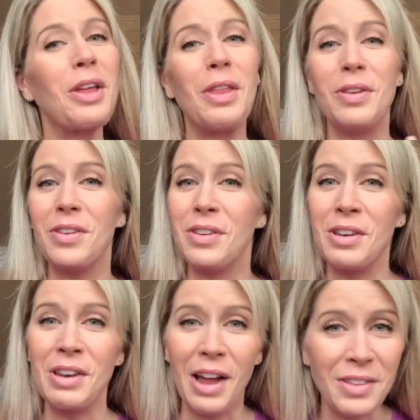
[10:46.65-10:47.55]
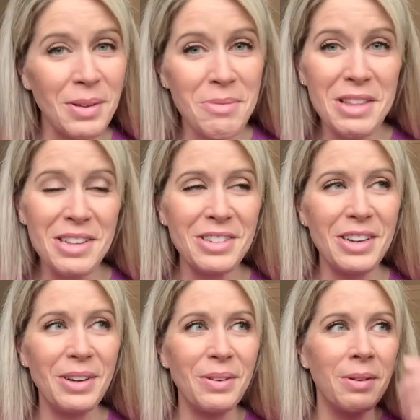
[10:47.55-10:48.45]
this is not something that's
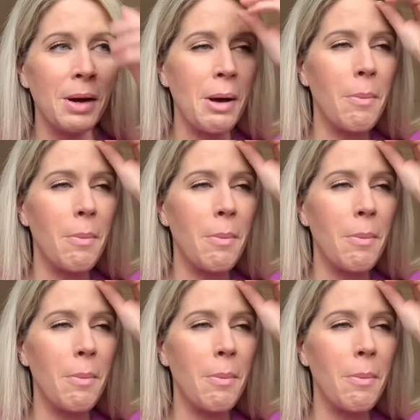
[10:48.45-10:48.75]
new,